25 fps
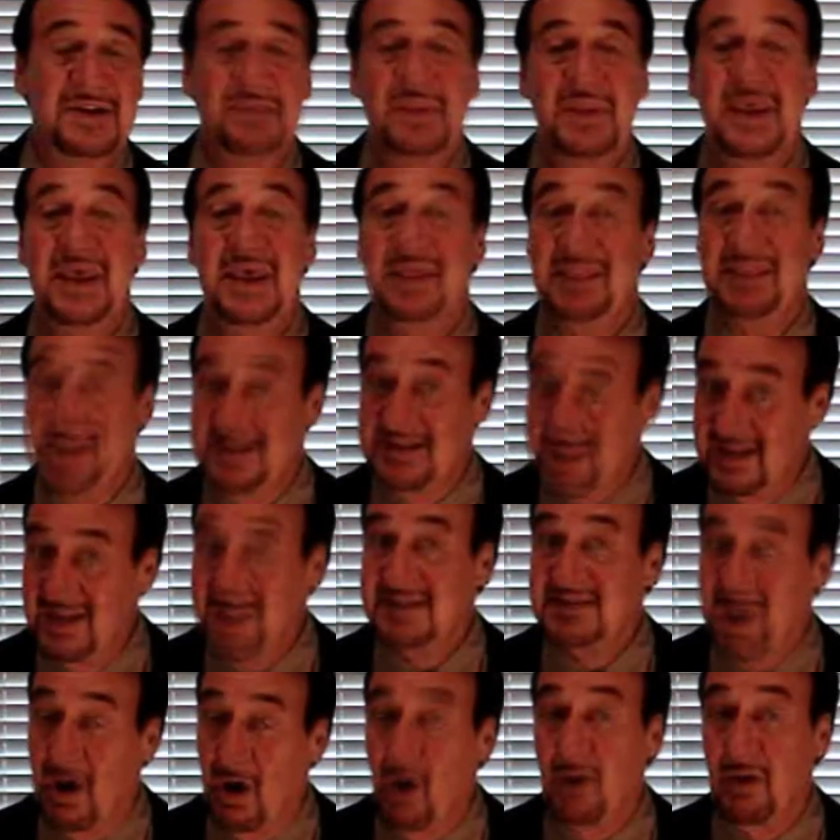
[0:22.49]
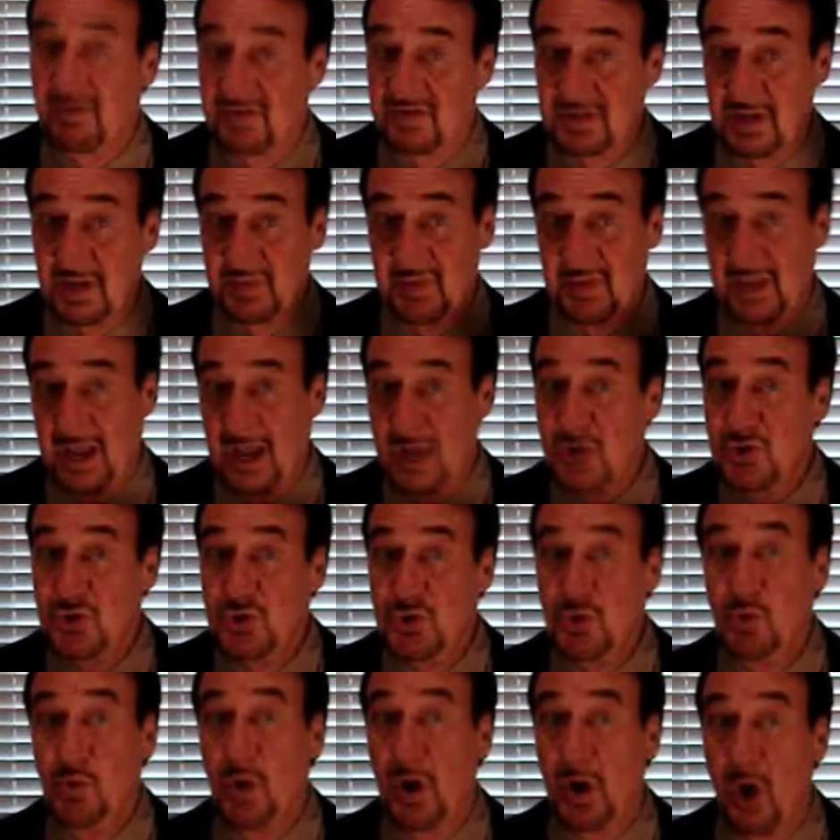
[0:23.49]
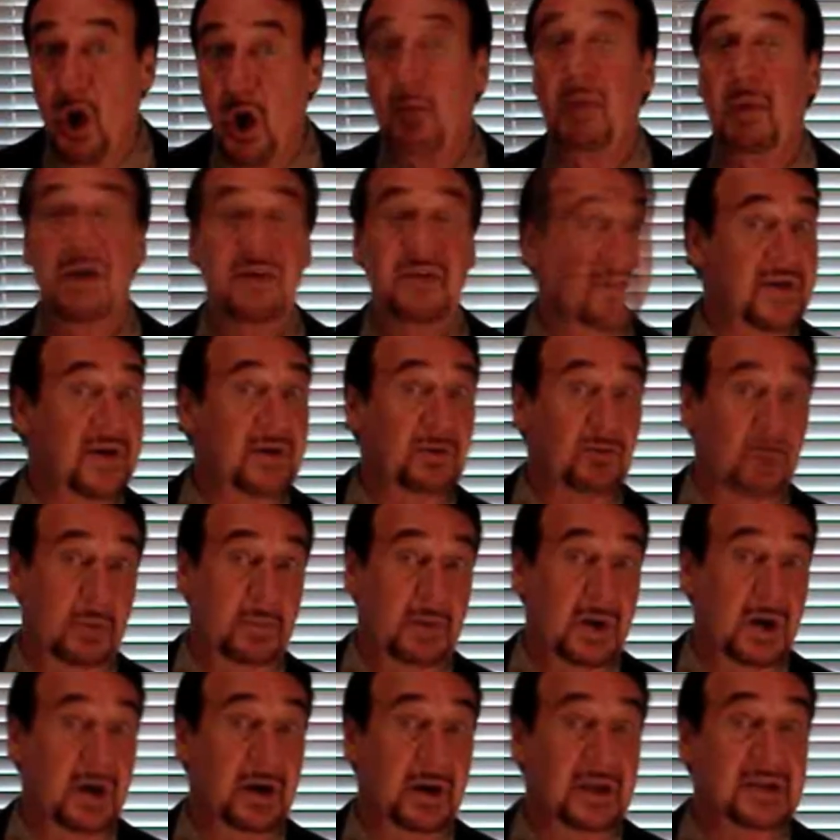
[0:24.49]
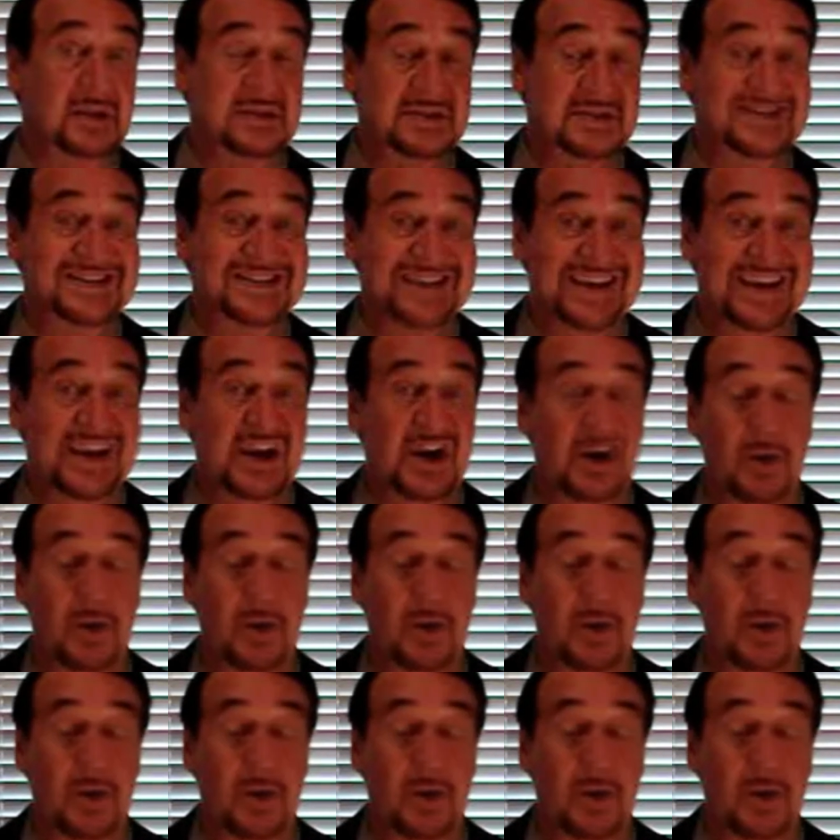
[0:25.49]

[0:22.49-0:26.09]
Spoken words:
This is, however, something I do want all my fellow Americans to hear.